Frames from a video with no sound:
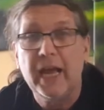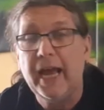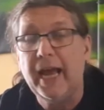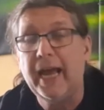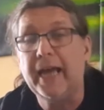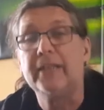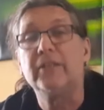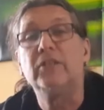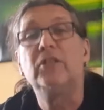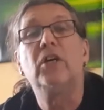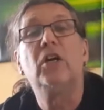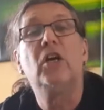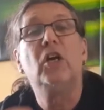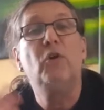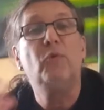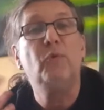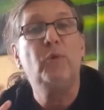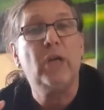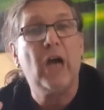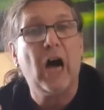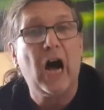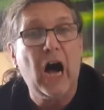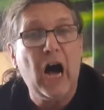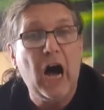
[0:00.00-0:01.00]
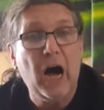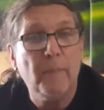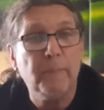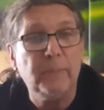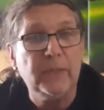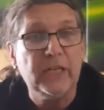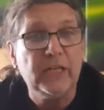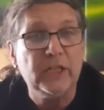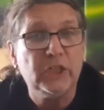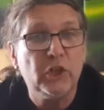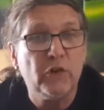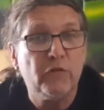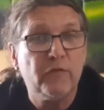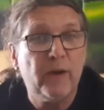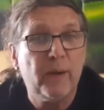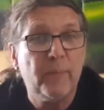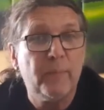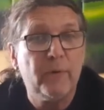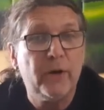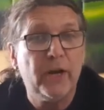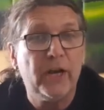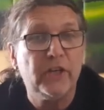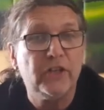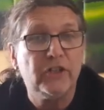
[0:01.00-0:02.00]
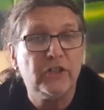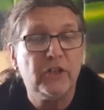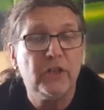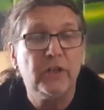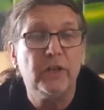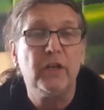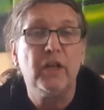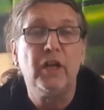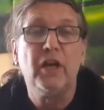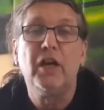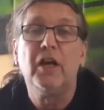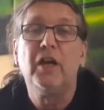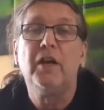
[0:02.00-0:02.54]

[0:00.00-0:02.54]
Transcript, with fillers: And we are beings of vibration.